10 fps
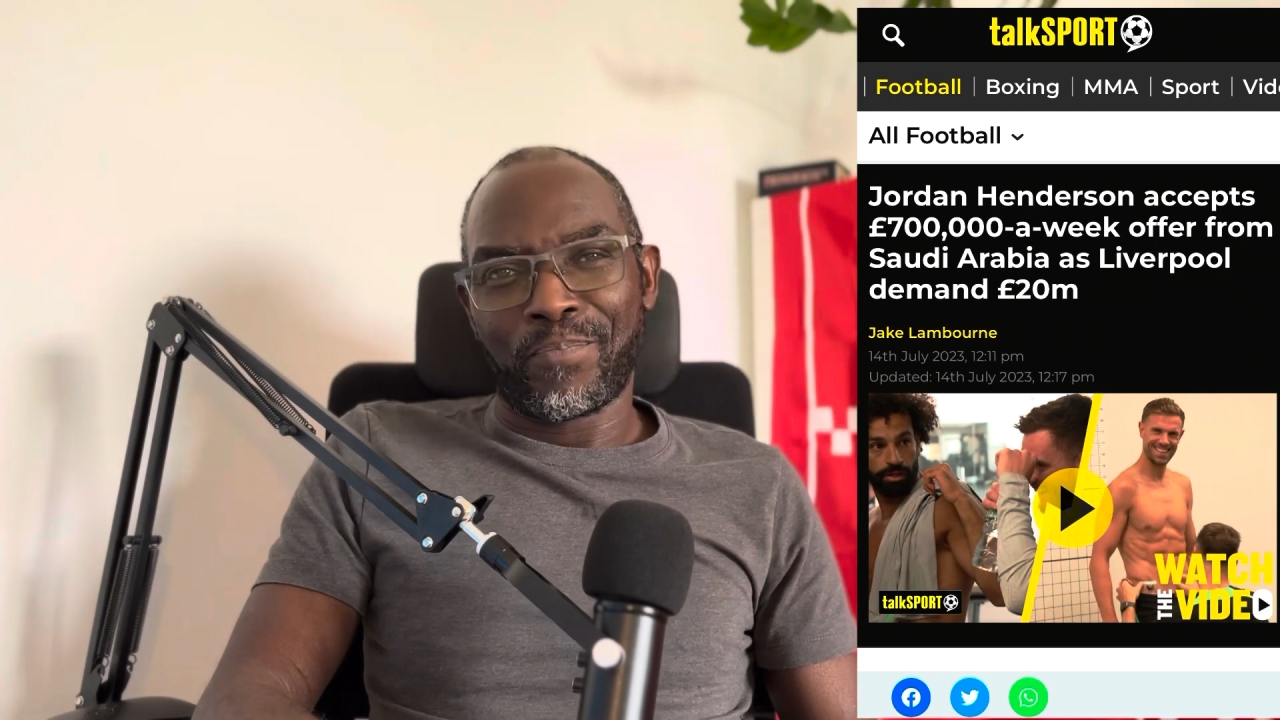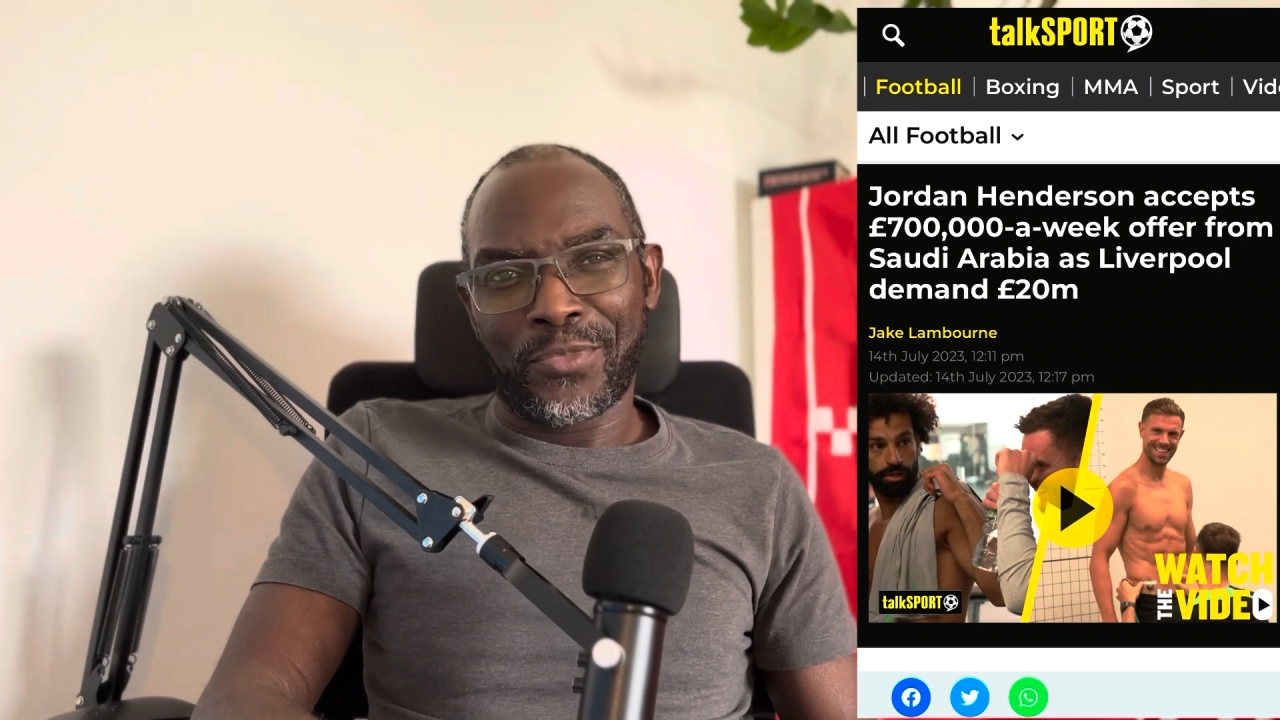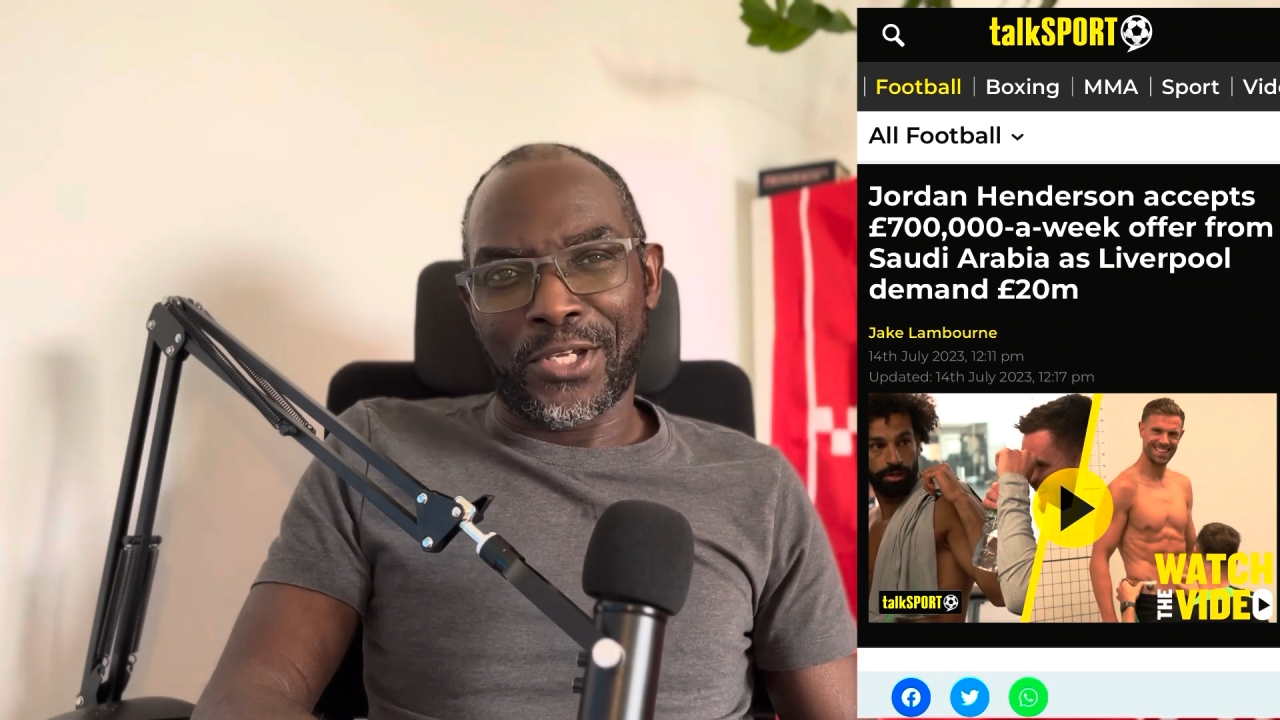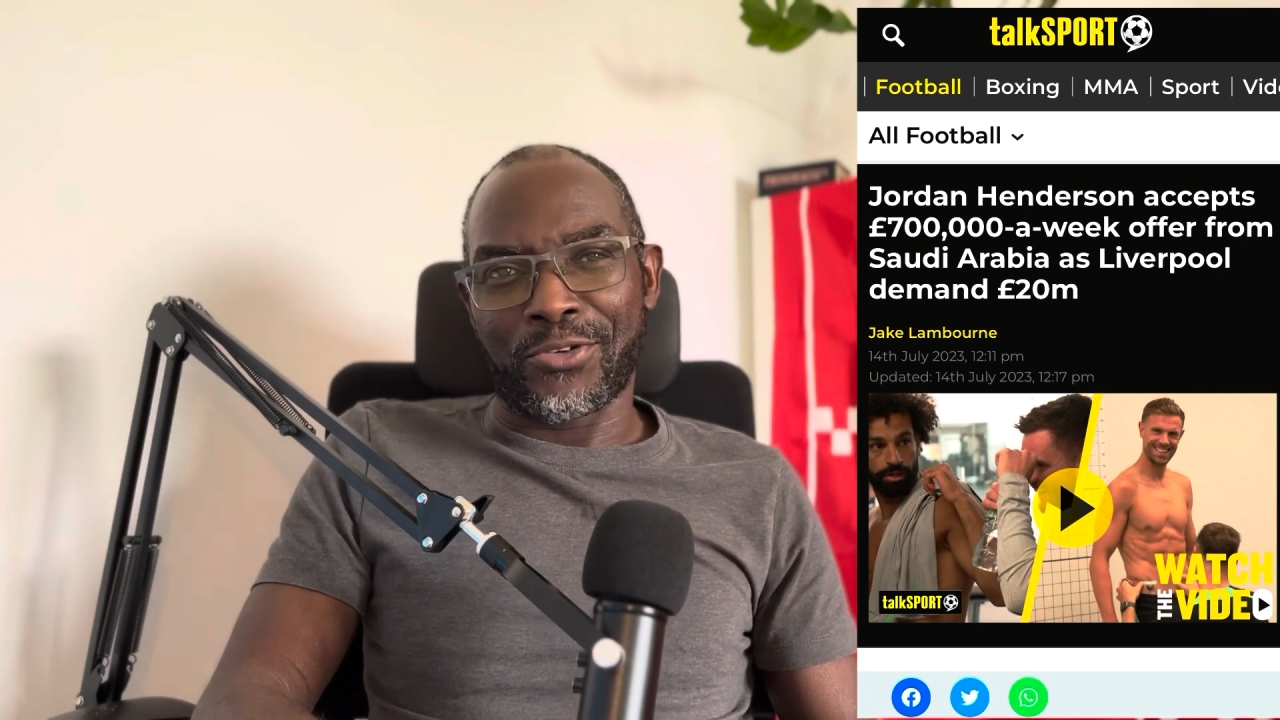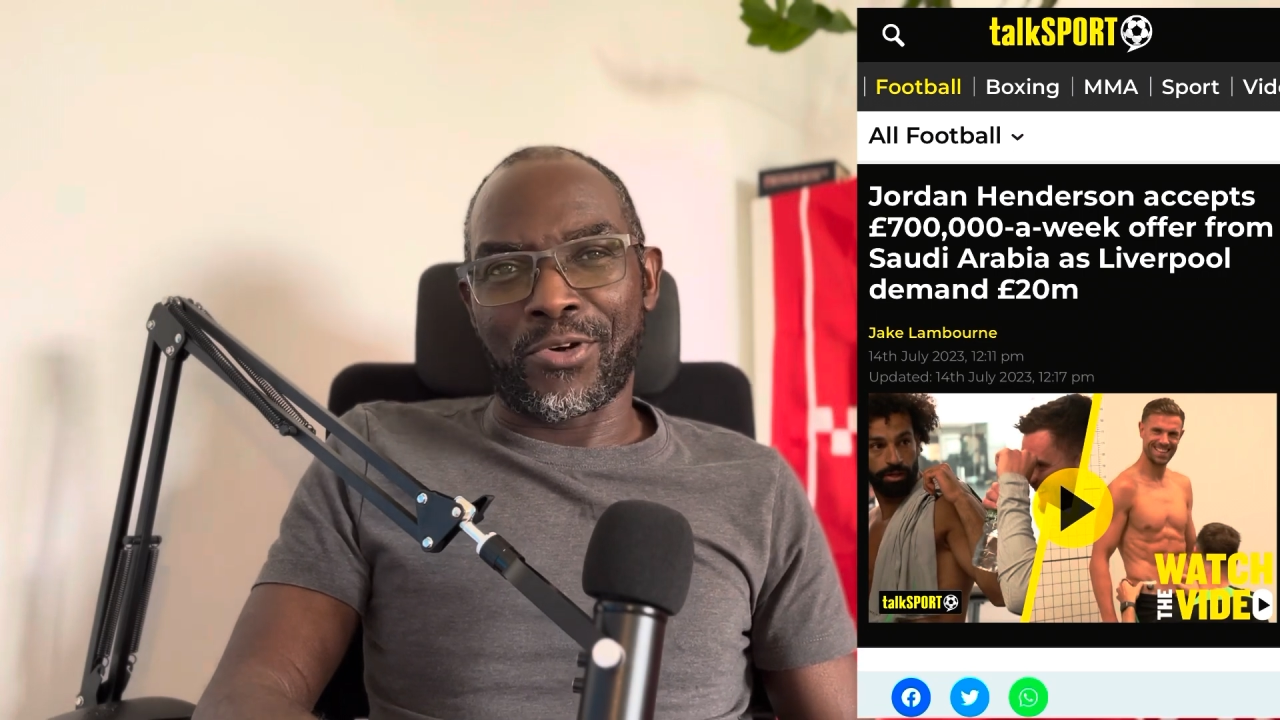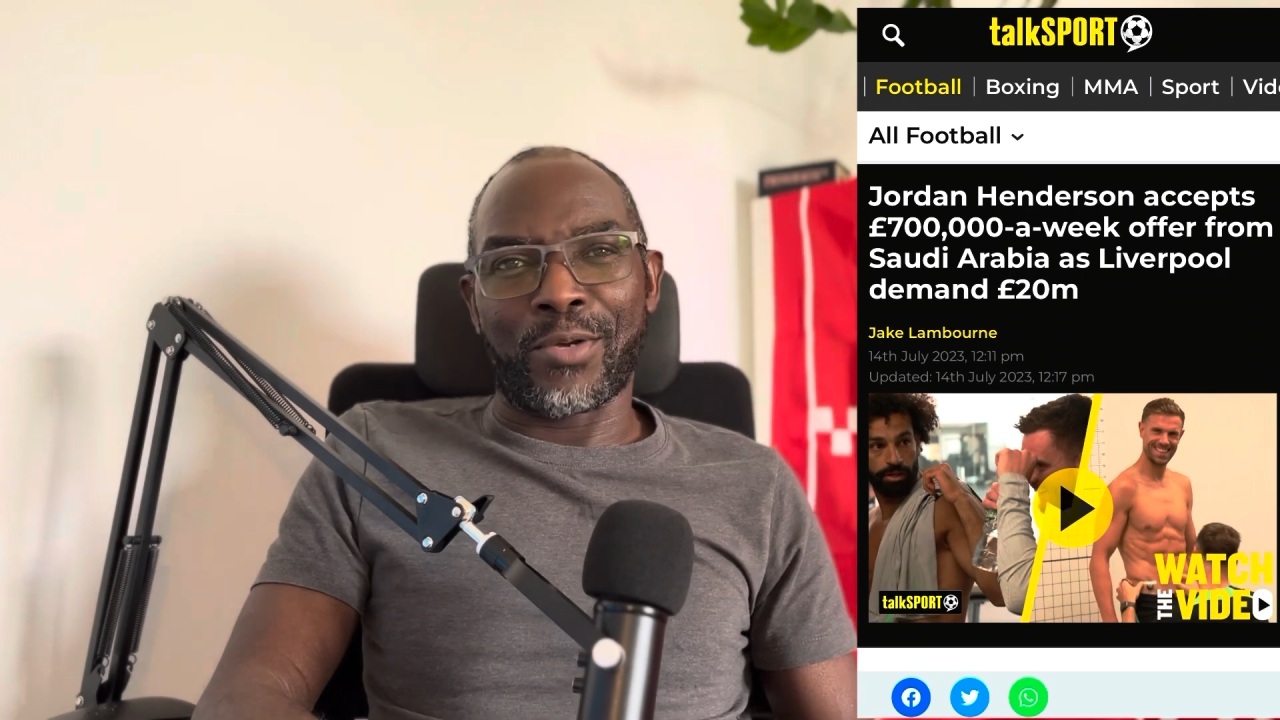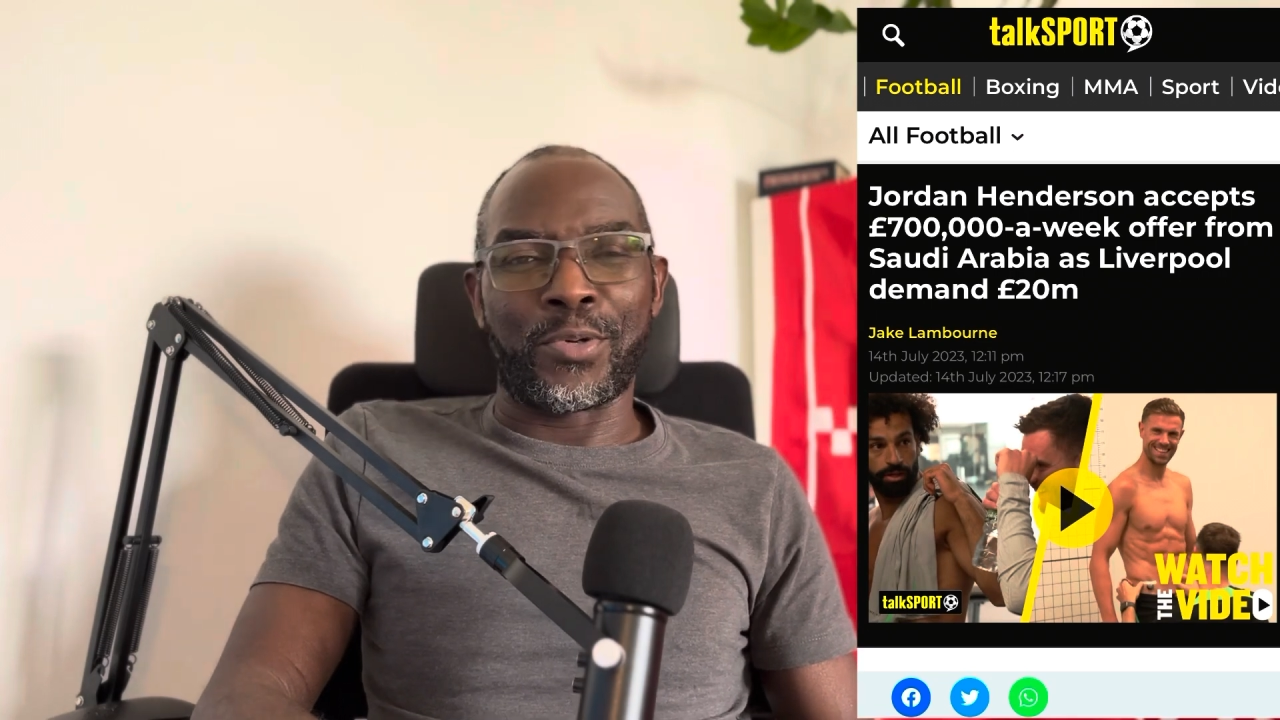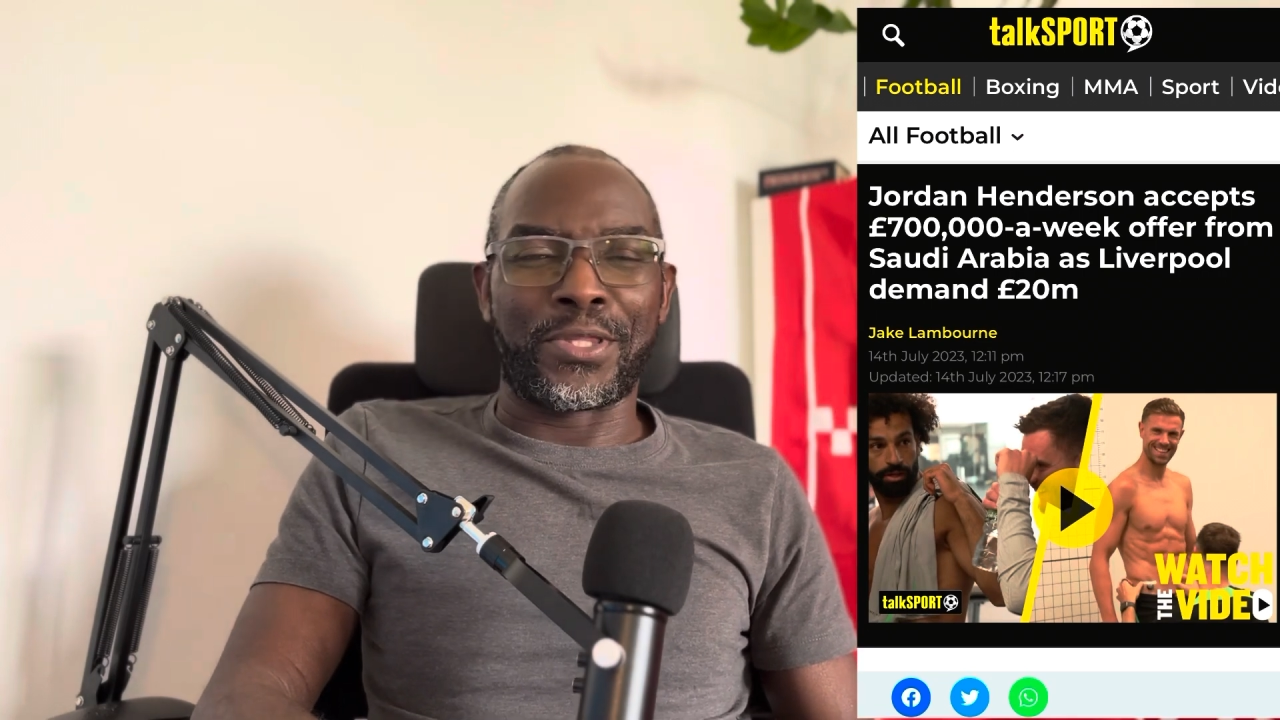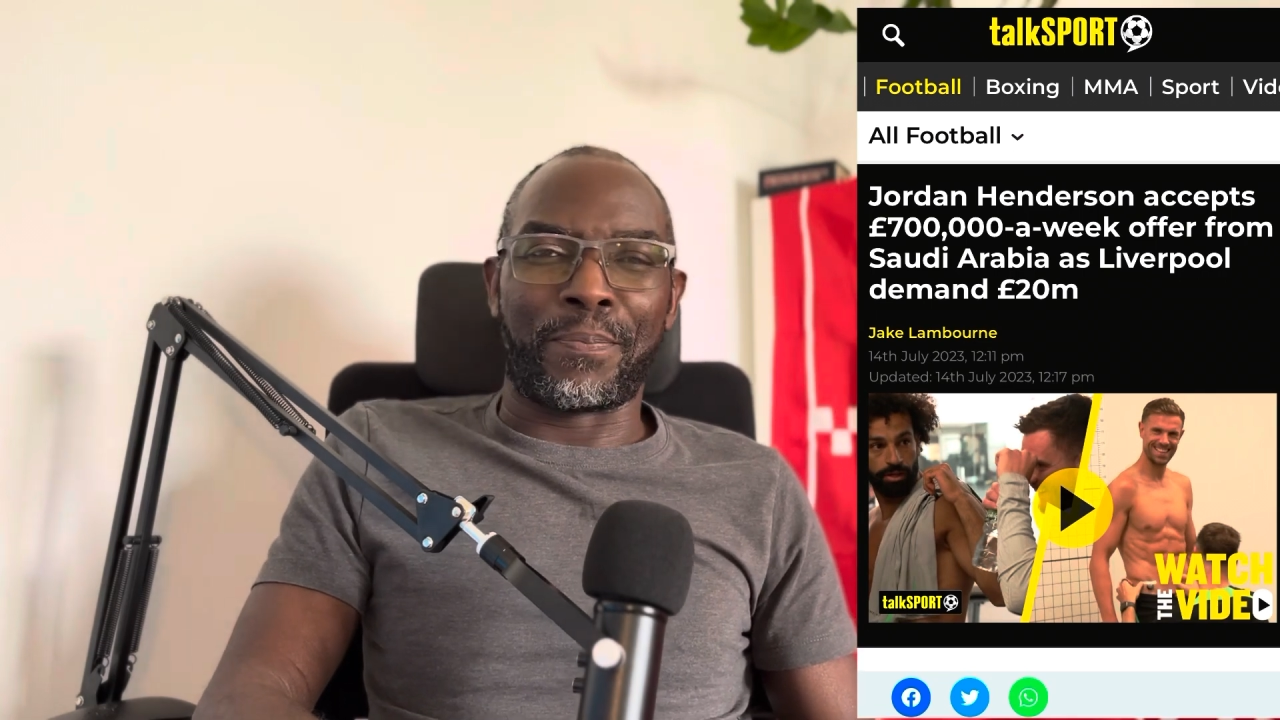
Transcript: with the